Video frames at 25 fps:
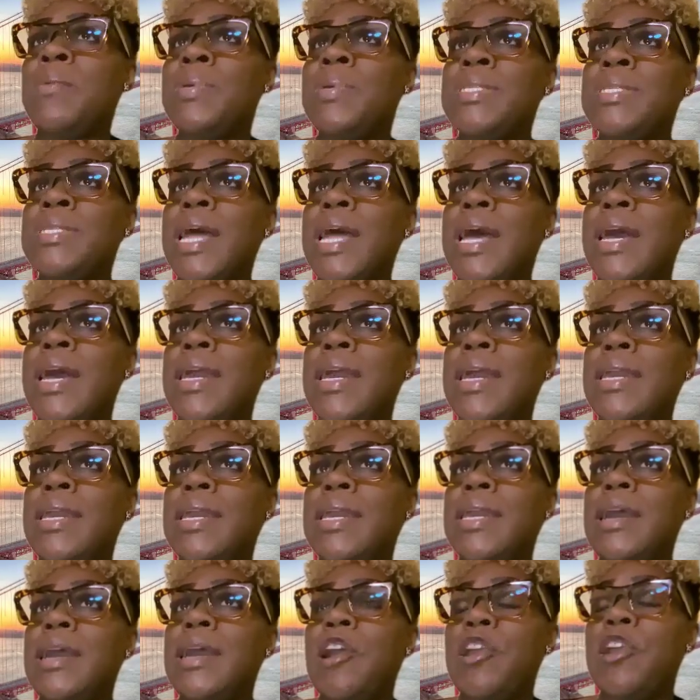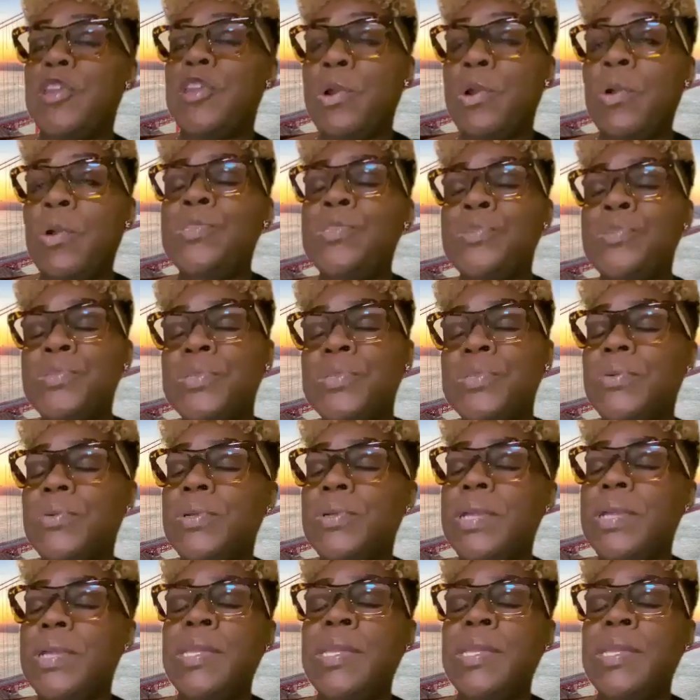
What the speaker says: I was like, are you going to school?